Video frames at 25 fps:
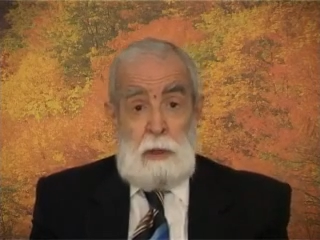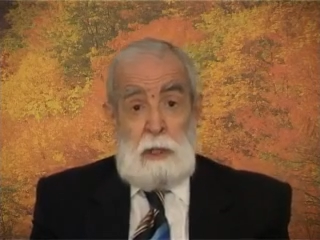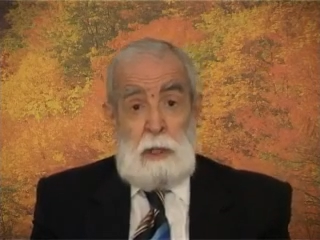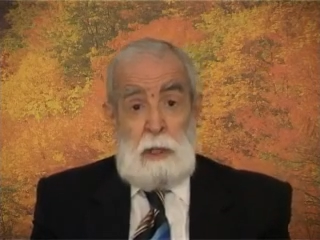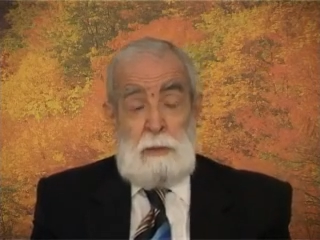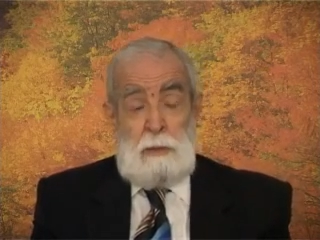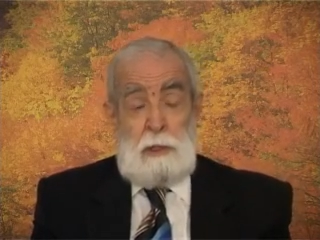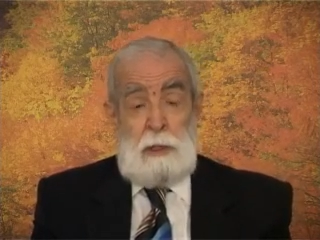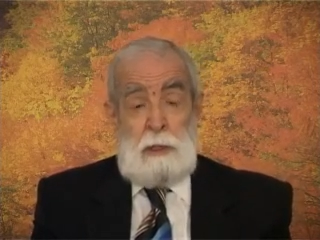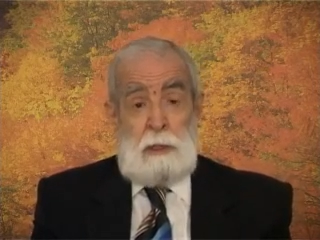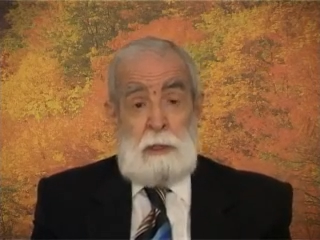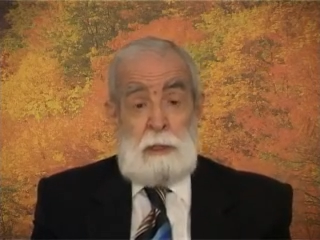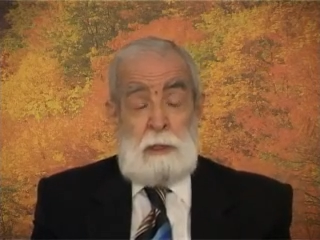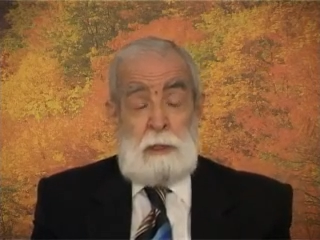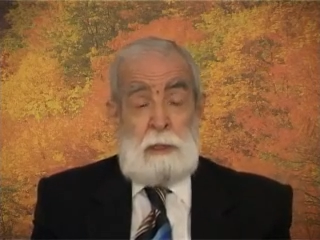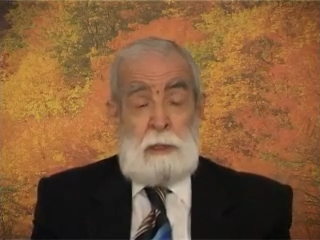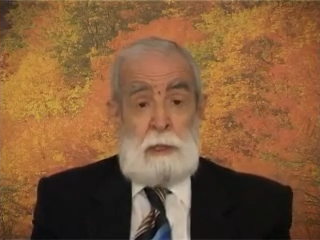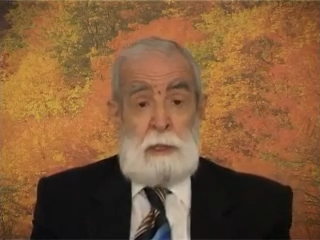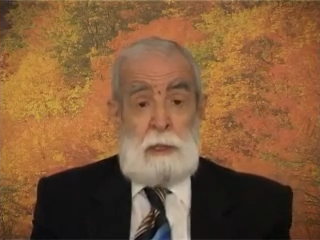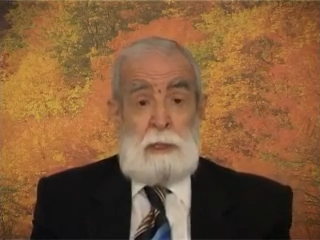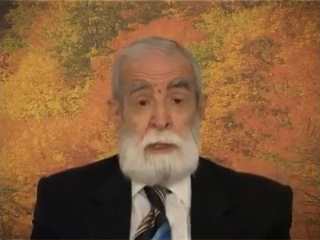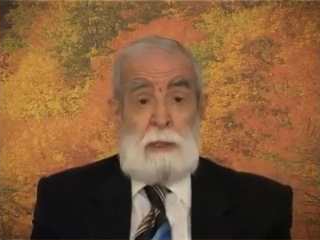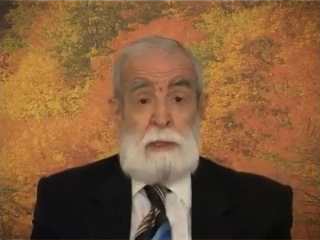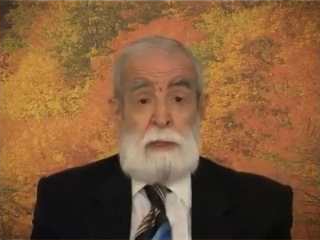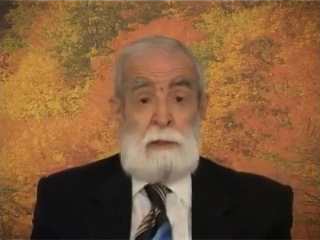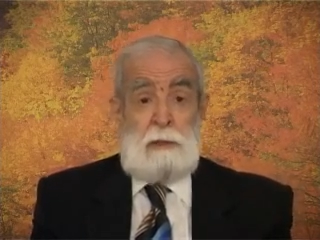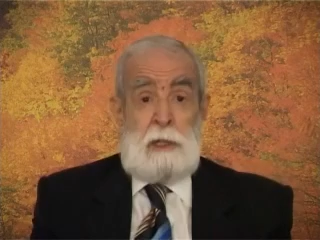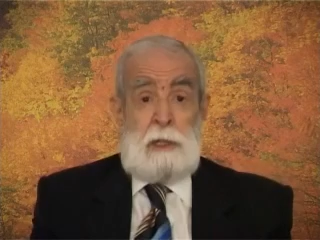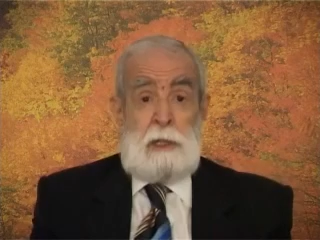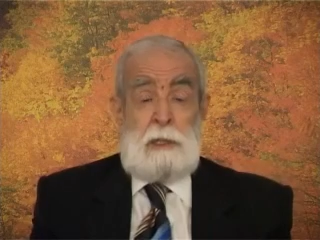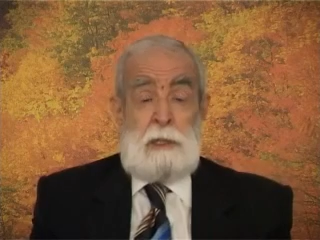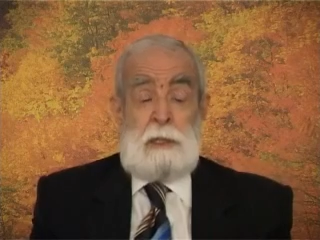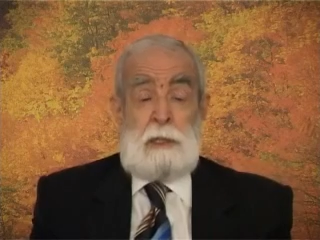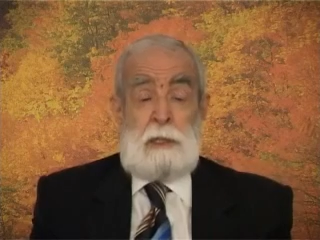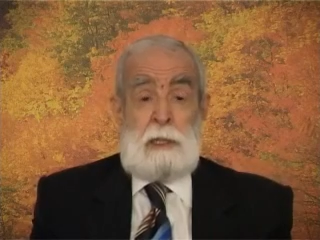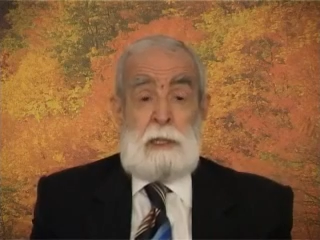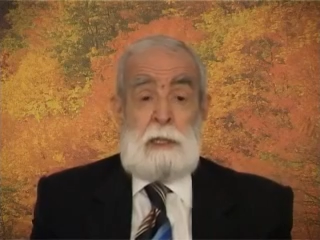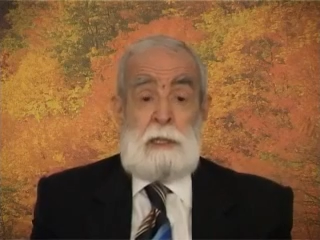Böyle bir
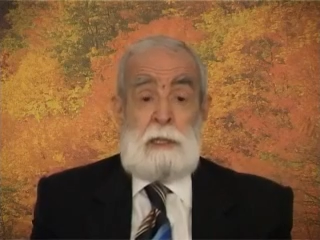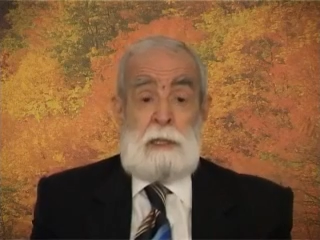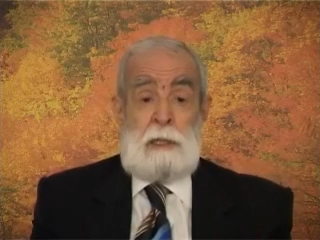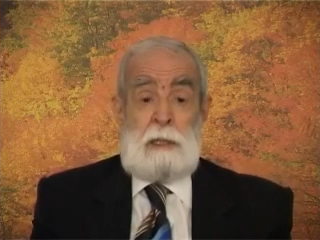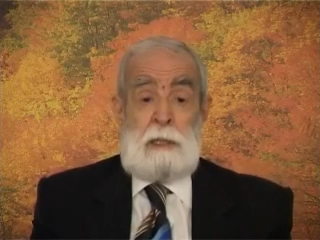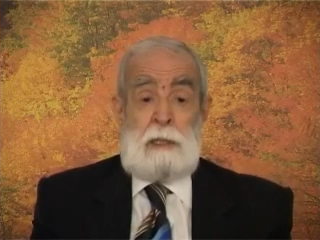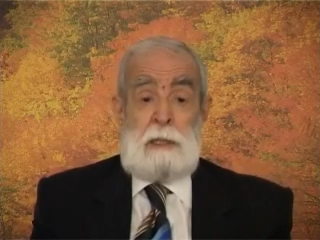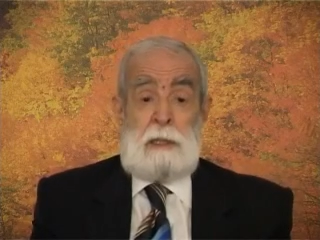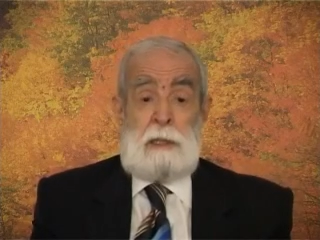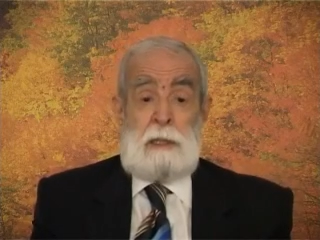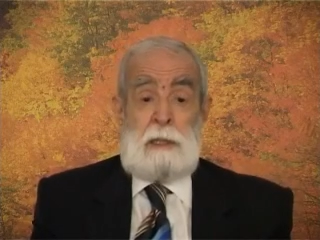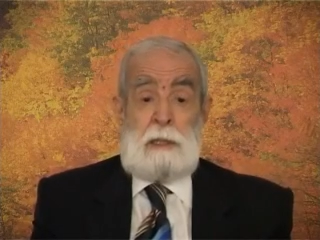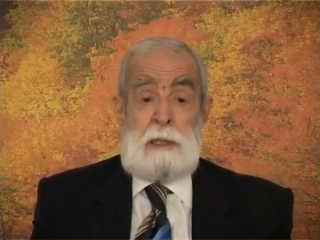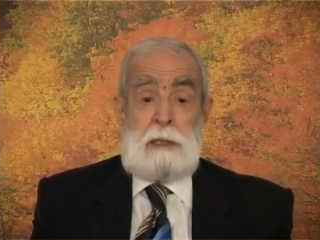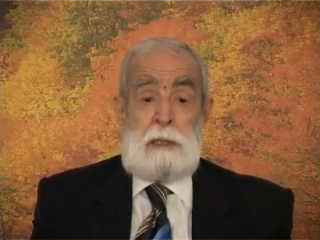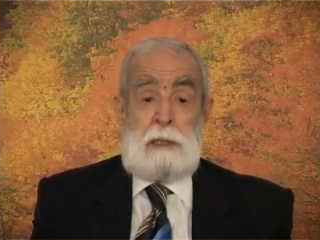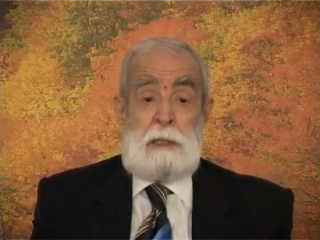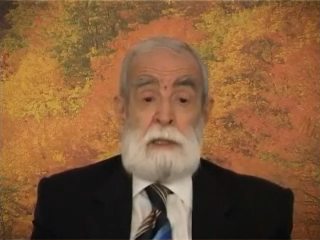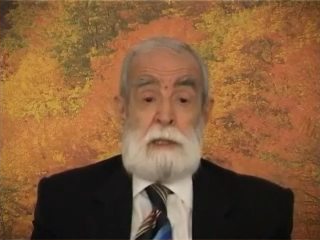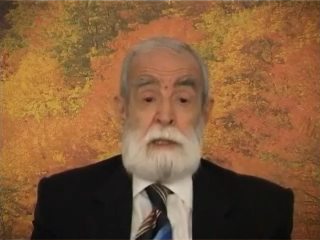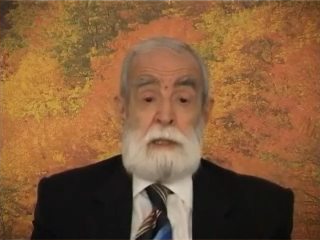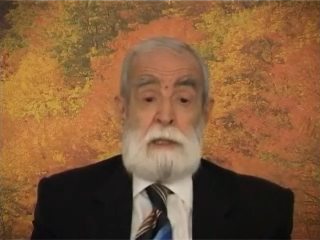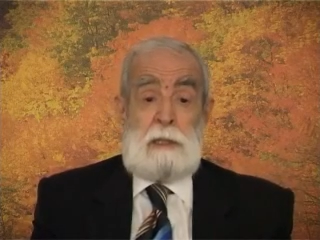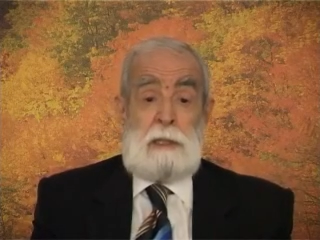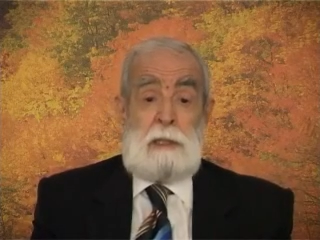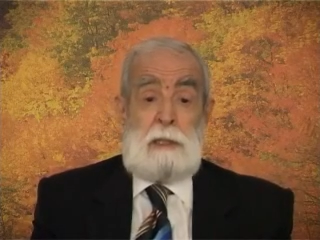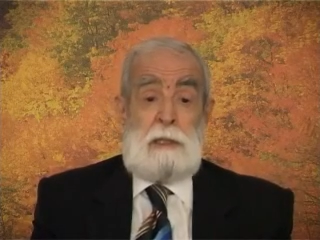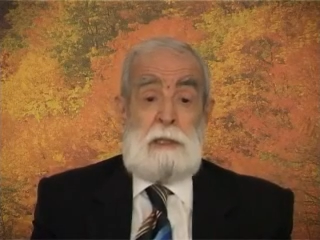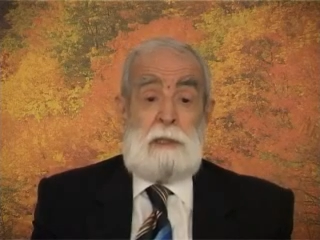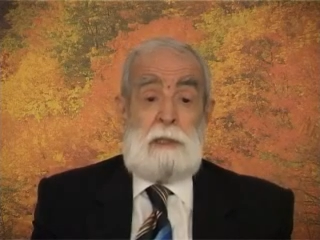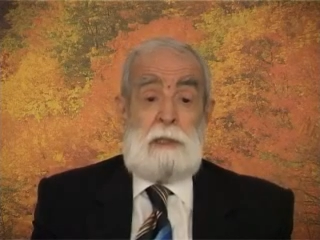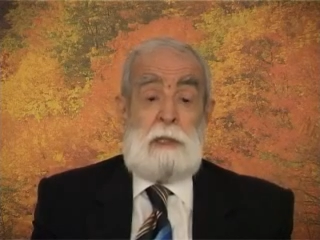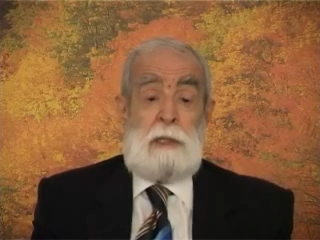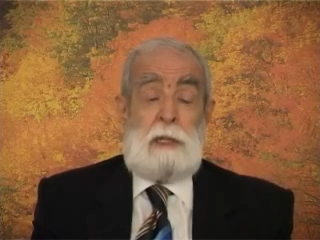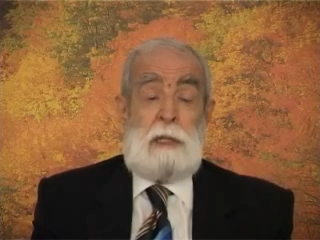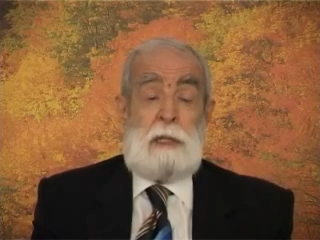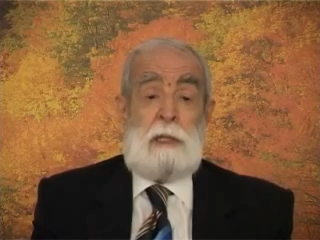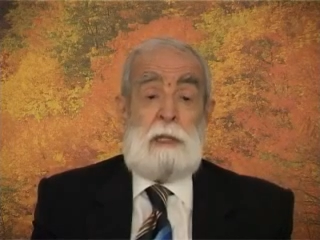dizaynda
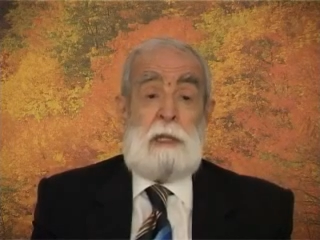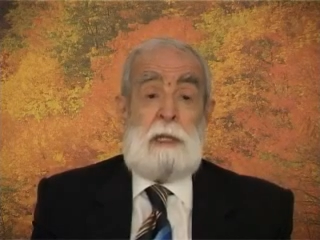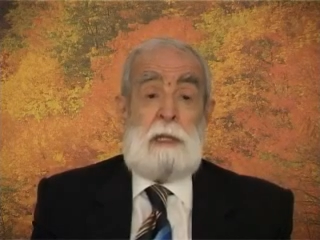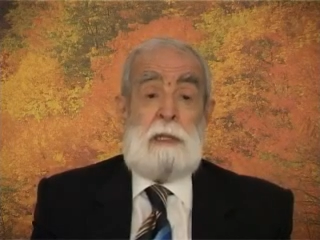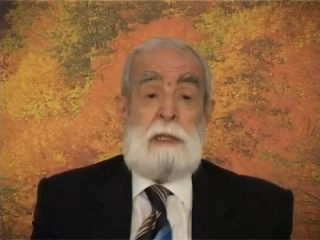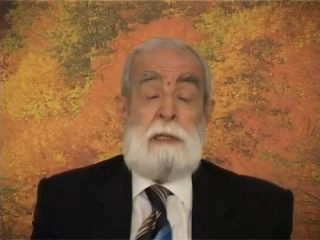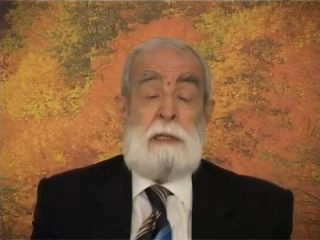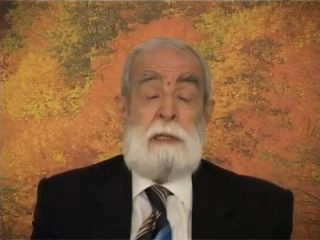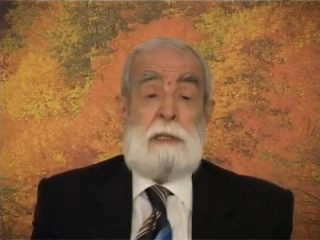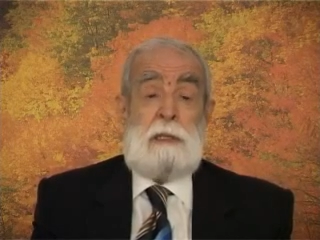kişi Allah'ı